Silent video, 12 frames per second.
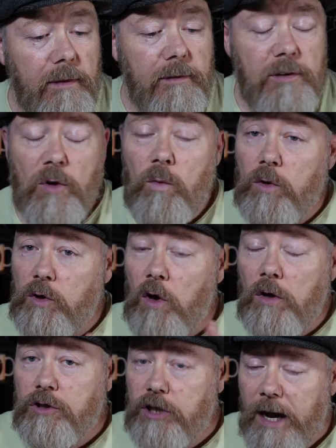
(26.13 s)
so,
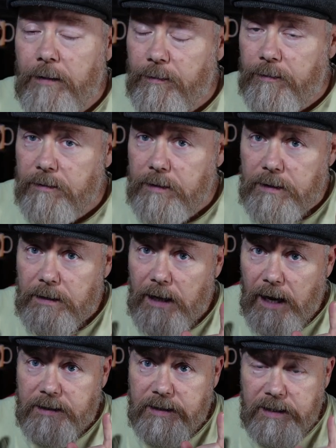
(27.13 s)
not Geoff,
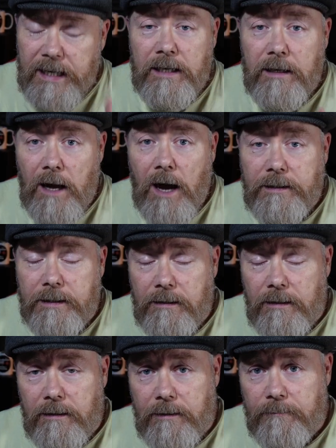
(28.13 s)
has seen an
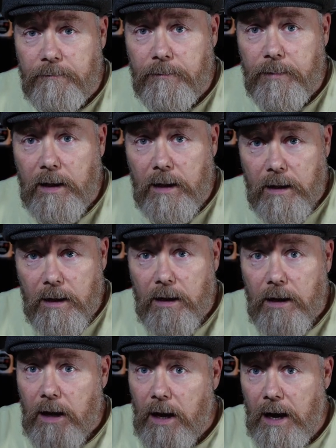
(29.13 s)
article
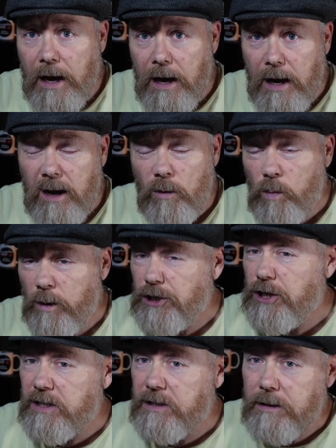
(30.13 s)
uh,
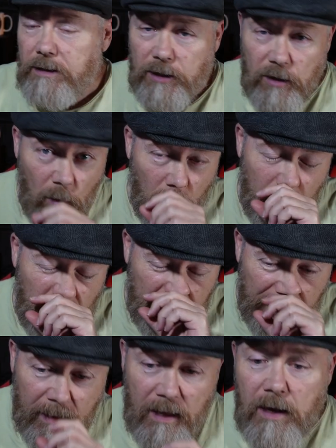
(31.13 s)
which is, you know,
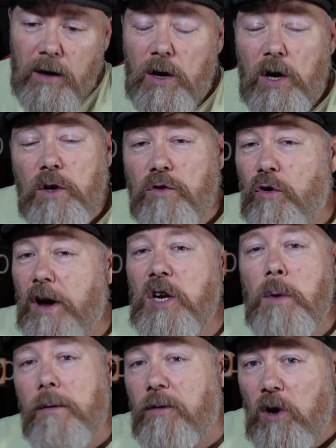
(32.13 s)
trying
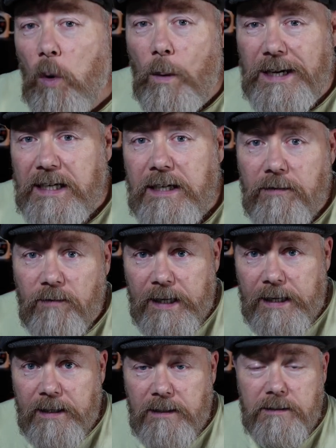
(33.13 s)
to have a go at
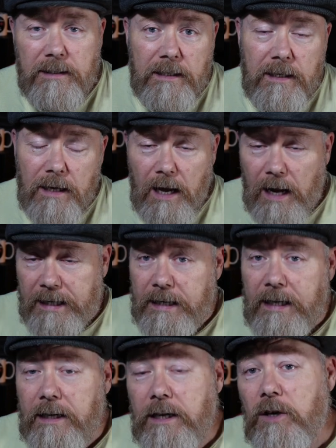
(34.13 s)
EVs. And
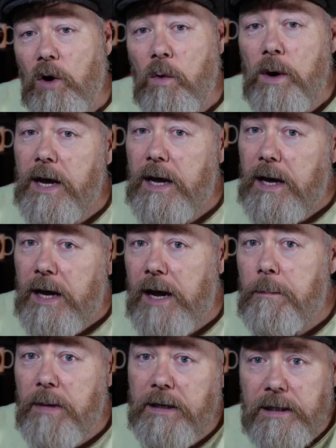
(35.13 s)
he, you know,
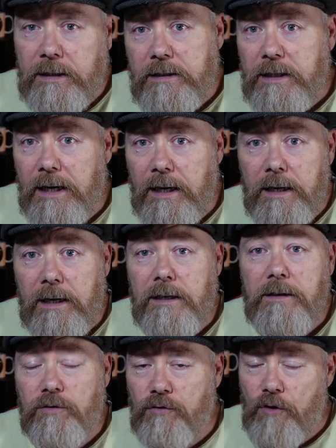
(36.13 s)
him and his uh,
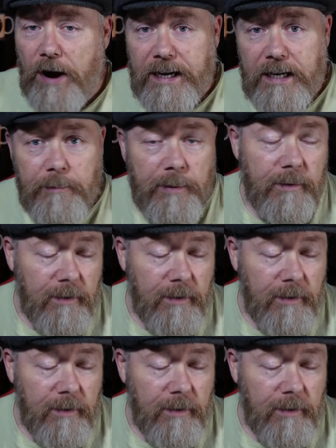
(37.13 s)
tribe,